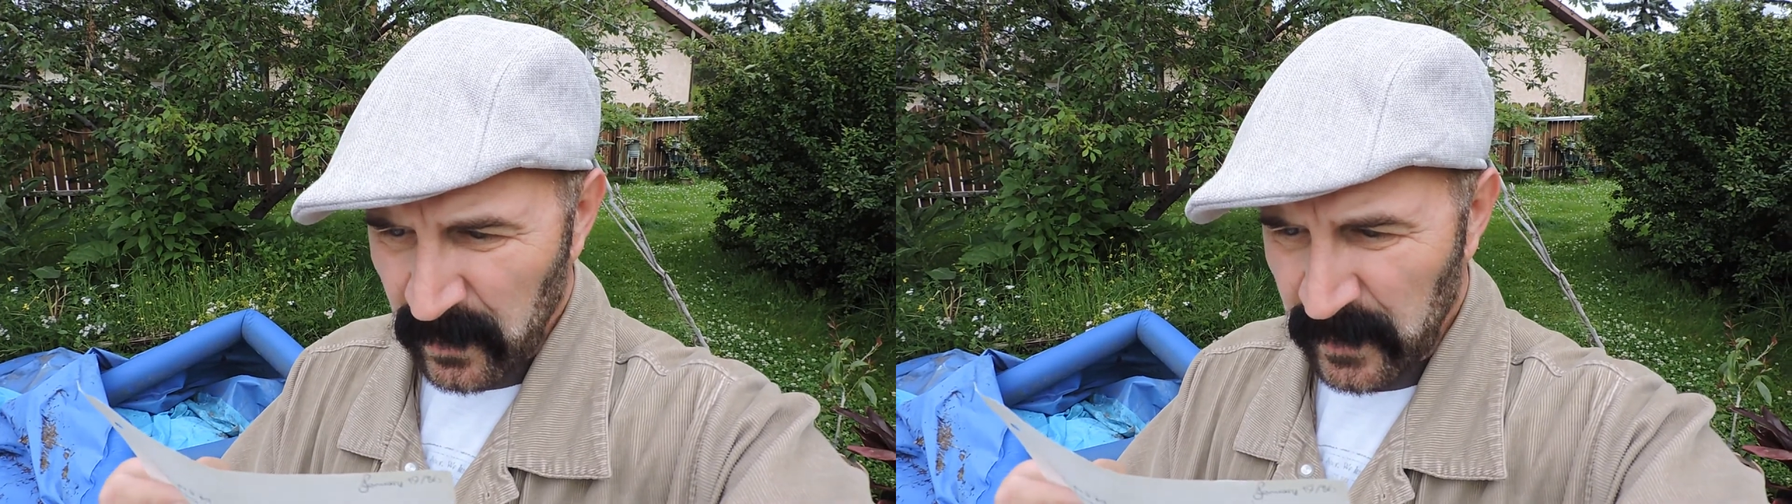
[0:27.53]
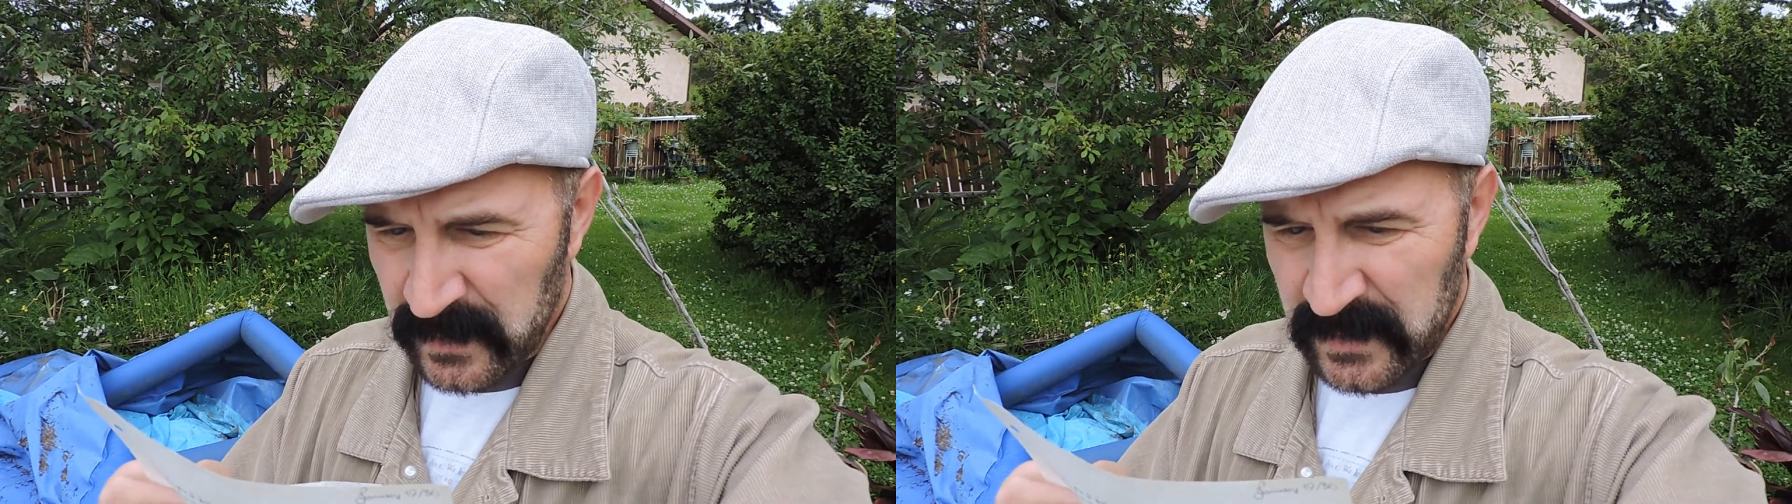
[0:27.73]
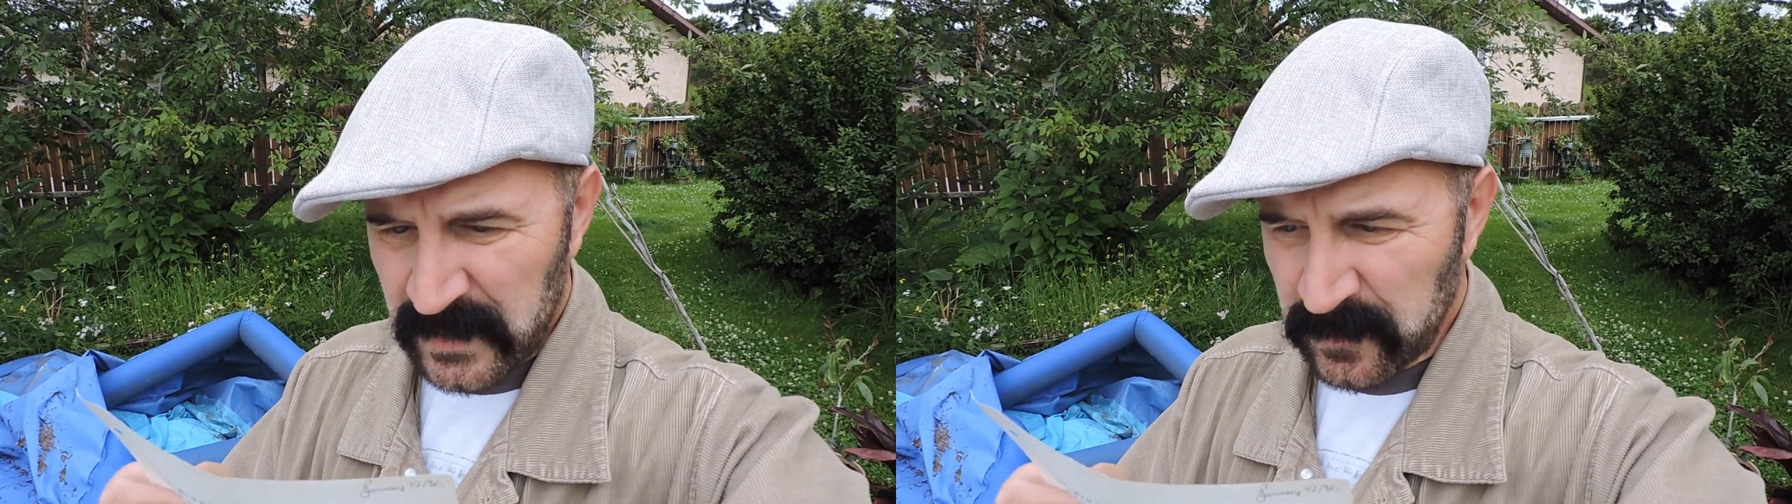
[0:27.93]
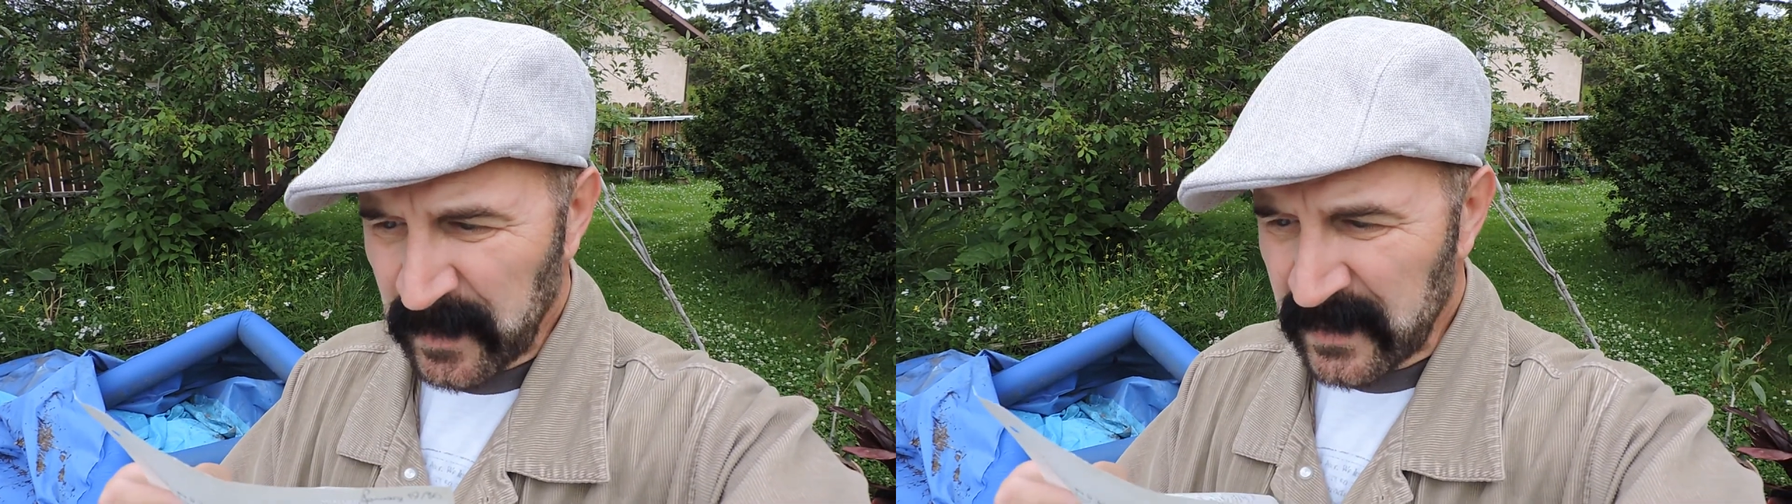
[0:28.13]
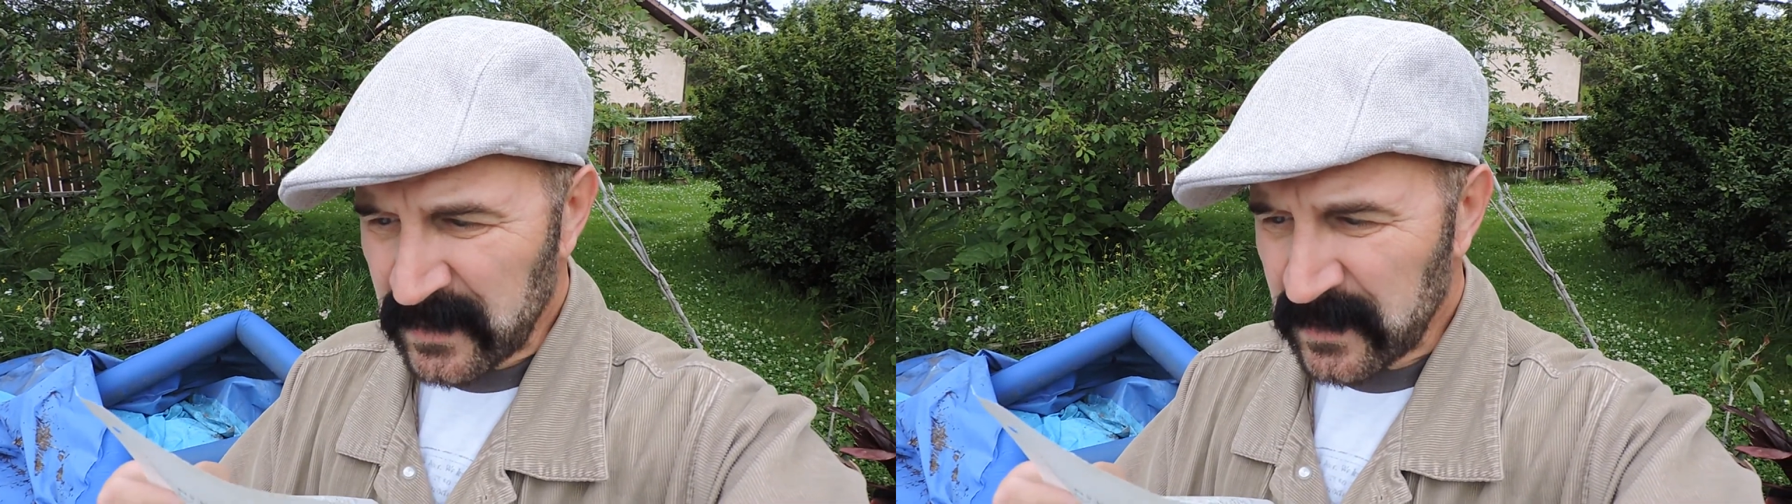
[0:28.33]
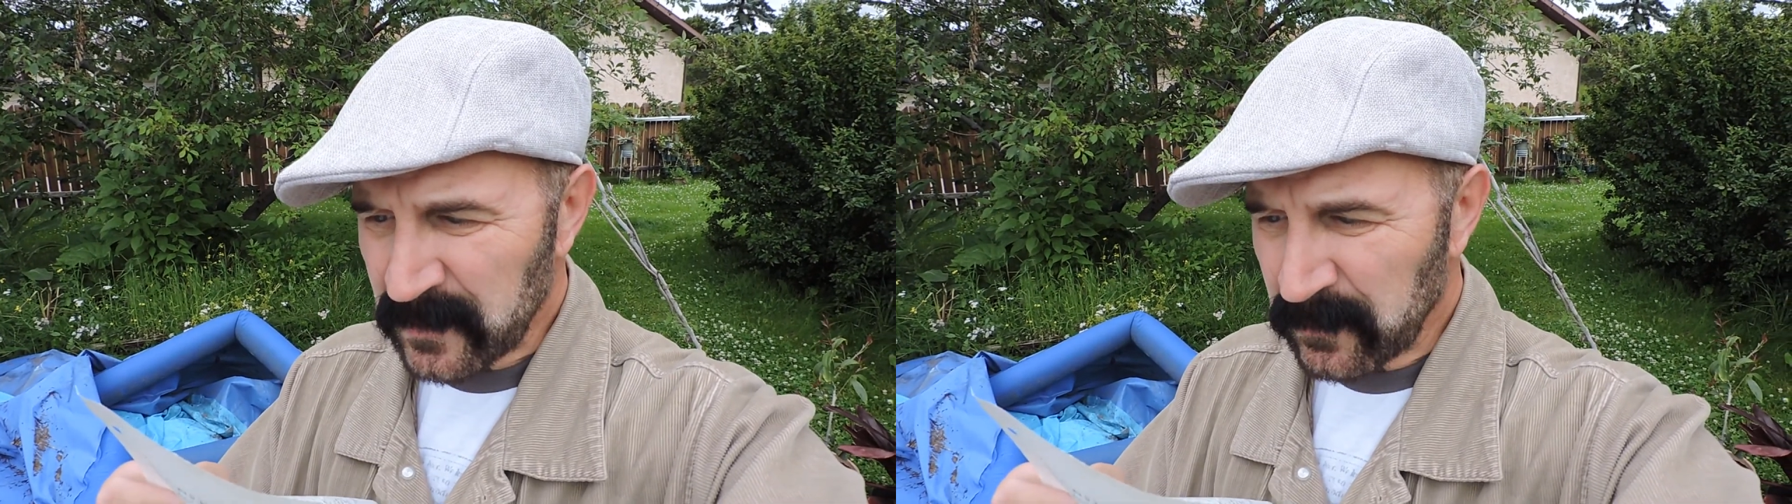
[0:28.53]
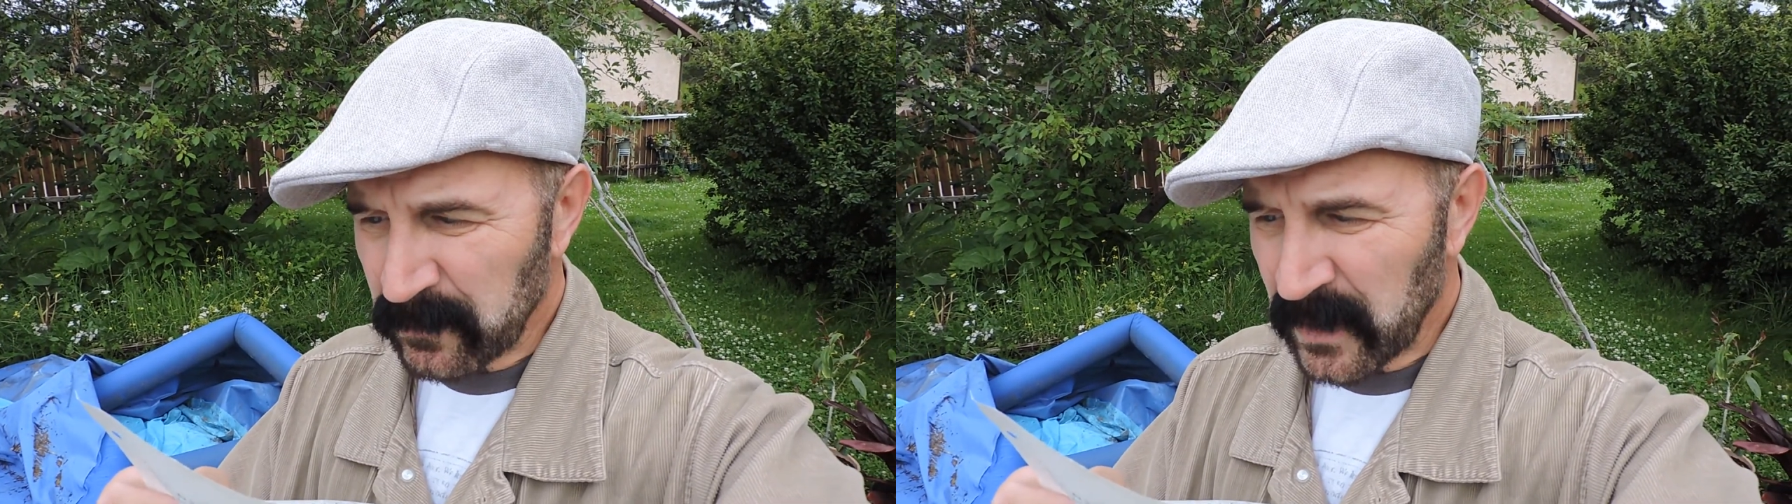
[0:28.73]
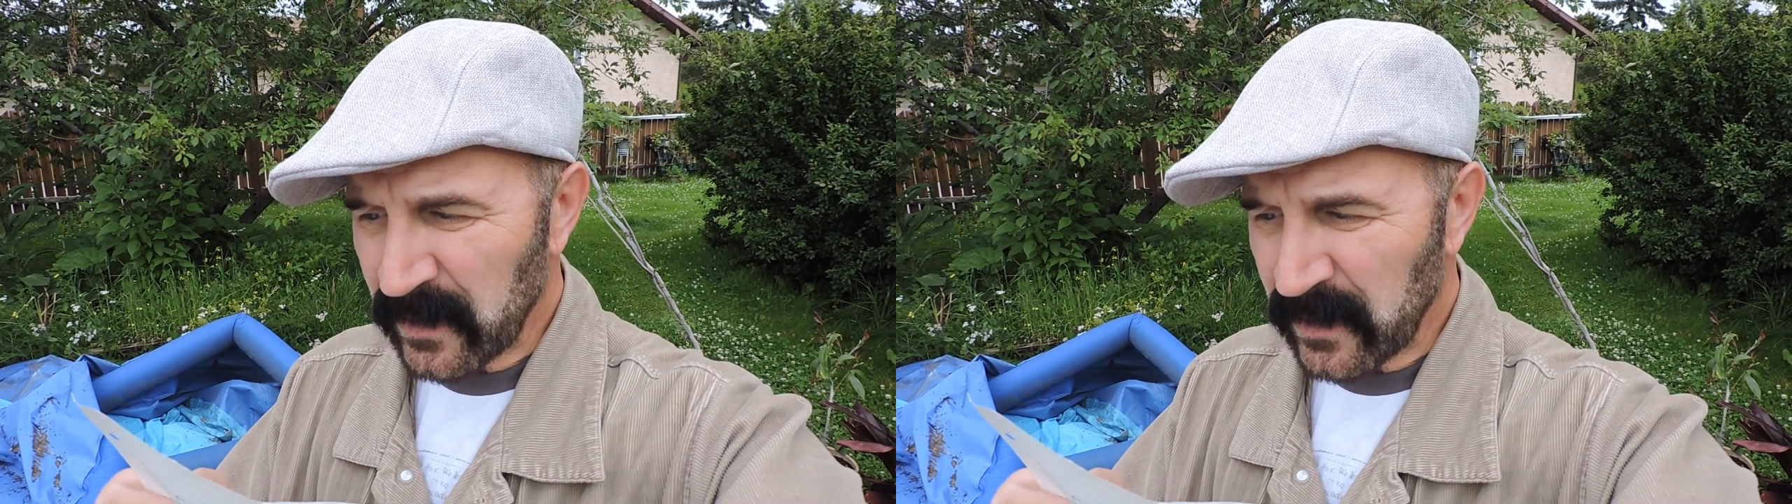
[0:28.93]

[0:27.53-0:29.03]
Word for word: than six months, but